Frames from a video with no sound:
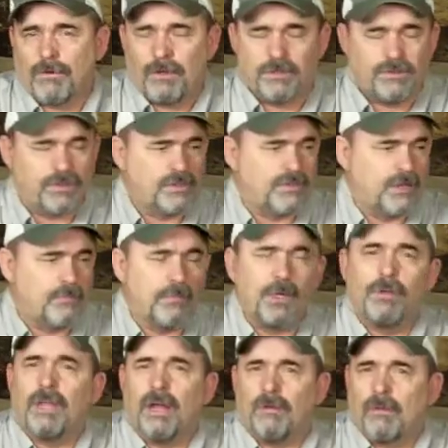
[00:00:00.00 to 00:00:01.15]
for instance, and
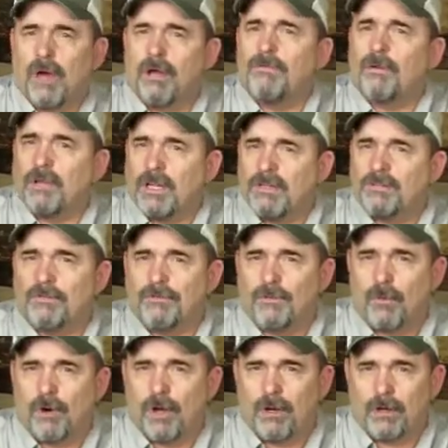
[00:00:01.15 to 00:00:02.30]
build that rod for less than
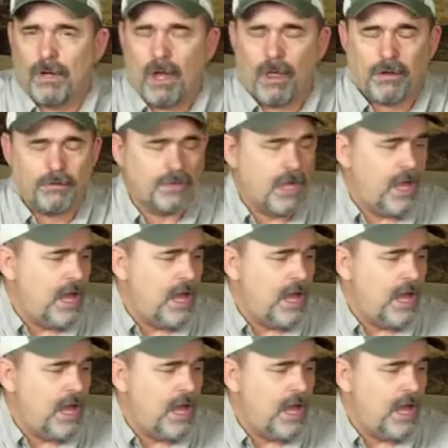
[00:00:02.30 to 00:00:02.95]
$400.